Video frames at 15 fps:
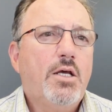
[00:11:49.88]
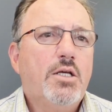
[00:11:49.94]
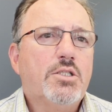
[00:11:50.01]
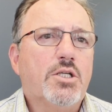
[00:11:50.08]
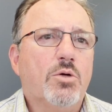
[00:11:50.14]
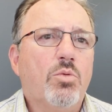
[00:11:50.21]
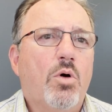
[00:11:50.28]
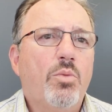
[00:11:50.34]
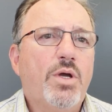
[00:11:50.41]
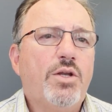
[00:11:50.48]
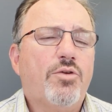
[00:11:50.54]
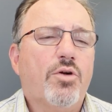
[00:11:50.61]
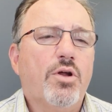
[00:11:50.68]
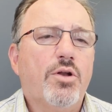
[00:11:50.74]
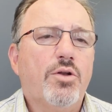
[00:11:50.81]
So what we
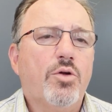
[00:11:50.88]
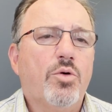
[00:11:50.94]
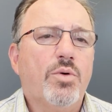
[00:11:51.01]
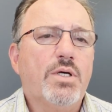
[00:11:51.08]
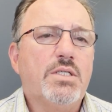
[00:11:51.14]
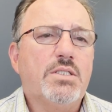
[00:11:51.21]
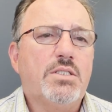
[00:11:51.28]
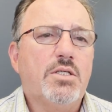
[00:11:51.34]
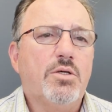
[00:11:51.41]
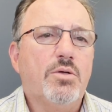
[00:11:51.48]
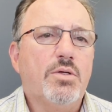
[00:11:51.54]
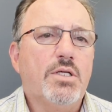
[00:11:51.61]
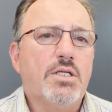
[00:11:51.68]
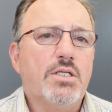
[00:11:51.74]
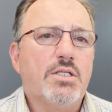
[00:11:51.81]
try and always do
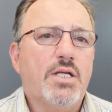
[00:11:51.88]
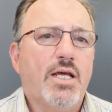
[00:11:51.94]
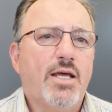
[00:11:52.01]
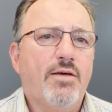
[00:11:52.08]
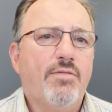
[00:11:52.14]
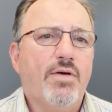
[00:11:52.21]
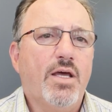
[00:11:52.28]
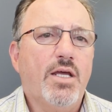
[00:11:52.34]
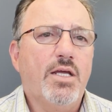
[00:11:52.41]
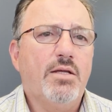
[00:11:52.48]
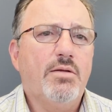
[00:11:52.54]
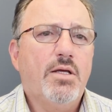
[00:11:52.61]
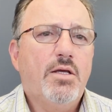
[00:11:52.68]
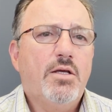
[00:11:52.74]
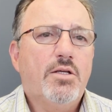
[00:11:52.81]
is have
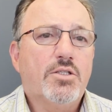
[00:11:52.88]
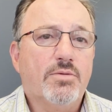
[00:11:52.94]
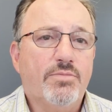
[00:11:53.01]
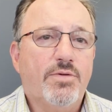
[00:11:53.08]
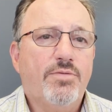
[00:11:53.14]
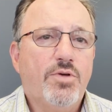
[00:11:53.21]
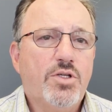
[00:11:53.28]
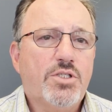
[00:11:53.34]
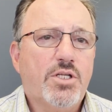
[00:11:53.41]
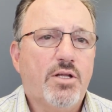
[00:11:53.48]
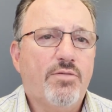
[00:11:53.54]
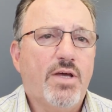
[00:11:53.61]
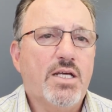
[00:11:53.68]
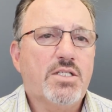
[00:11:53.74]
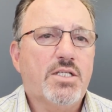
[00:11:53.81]
a some diversity
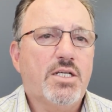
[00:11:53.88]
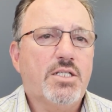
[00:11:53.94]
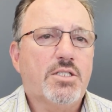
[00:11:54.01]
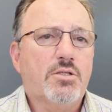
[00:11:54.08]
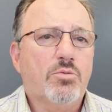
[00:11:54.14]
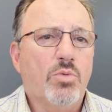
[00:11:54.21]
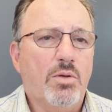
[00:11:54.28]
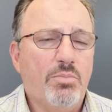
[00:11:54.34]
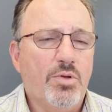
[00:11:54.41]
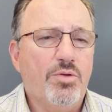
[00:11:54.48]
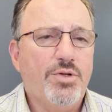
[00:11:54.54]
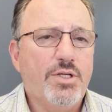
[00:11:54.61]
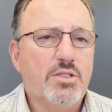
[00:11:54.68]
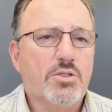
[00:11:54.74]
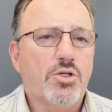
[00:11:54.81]
of assets. We
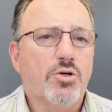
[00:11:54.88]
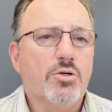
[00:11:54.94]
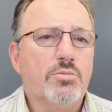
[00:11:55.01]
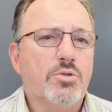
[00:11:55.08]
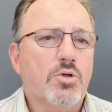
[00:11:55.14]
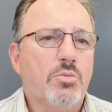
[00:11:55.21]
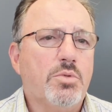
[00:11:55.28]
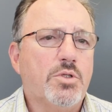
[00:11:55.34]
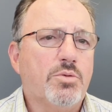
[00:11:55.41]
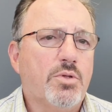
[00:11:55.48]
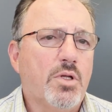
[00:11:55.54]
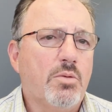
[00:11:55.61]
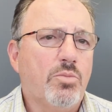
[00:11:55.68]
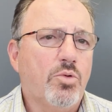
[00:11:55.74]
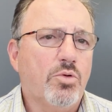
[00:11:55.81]
build in shock absorbers
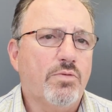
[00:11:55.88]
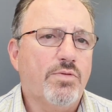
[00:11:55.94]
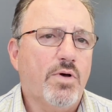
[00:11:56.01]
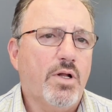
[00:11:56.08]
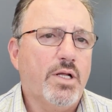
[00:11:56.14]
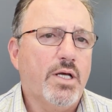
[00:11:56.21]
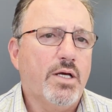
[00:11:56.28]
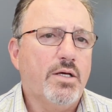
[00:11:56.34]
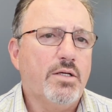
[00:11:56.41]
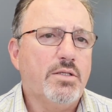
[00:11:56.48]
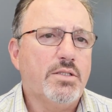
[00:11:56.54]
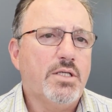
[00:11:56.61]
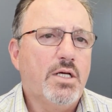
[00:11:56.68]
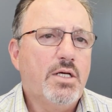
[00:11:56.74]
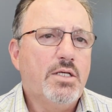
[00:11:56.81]
within
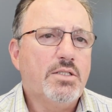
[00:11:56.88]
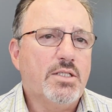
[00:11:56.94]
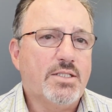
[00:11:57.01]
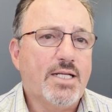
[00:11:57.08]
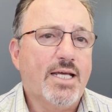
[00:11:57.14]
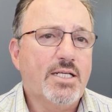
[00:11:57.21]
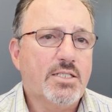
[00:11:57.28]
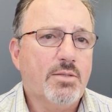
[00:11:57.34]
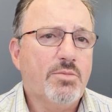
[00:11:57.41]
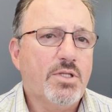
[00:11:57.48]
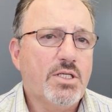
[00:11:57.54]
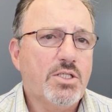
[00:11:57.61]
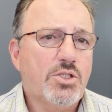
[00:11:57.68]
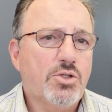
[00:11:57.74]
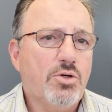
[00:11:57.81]
portfolios to take some of
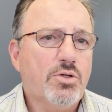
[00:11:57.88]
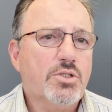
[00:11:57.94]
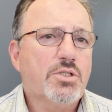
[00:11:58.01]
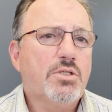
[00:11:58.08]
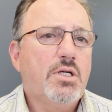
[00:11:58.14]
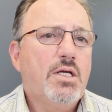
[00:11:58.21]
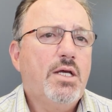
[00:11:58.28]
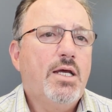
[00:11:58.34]
these shocks.